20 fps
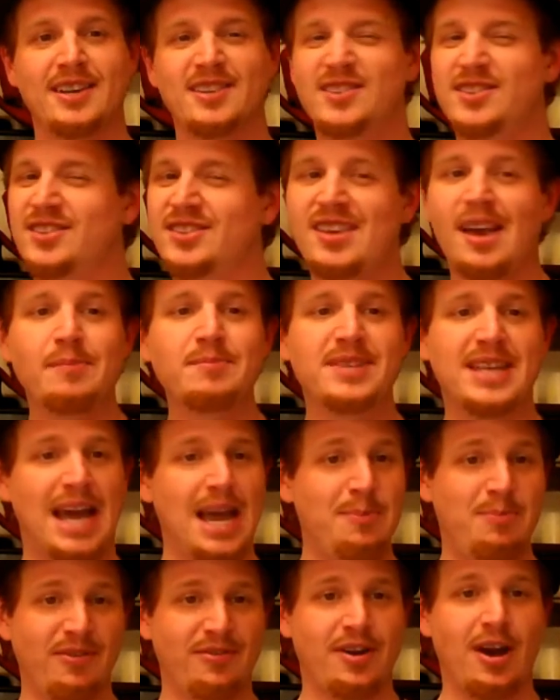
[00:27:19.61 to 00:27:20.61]
Some
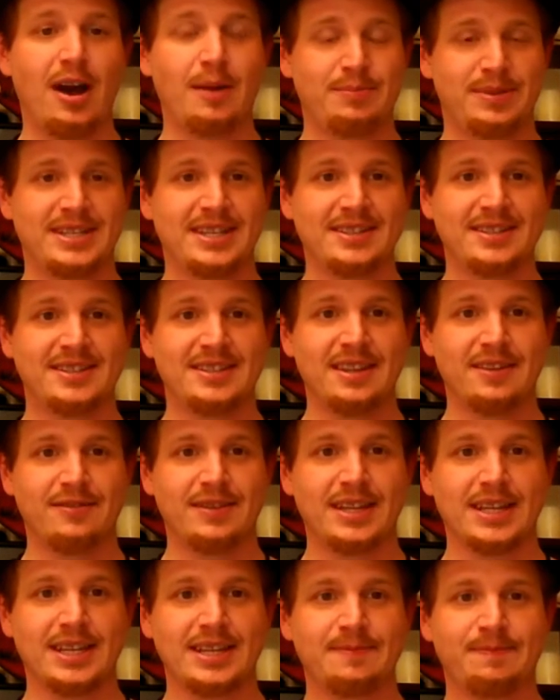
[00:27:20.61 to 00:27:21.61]
type of competence in the
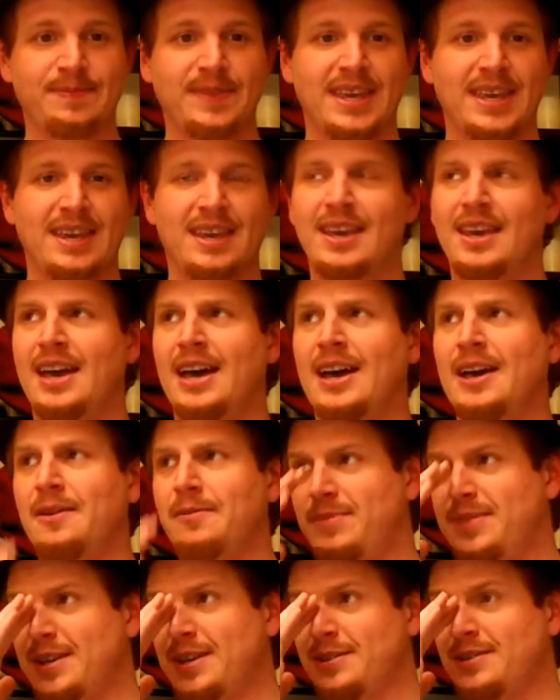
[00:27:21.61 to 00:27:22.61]
villain.
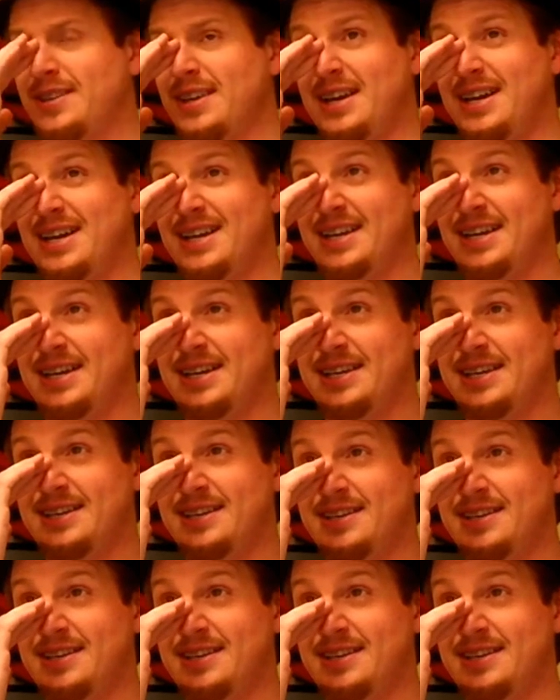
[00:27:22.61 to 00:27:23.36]
Um, there's a.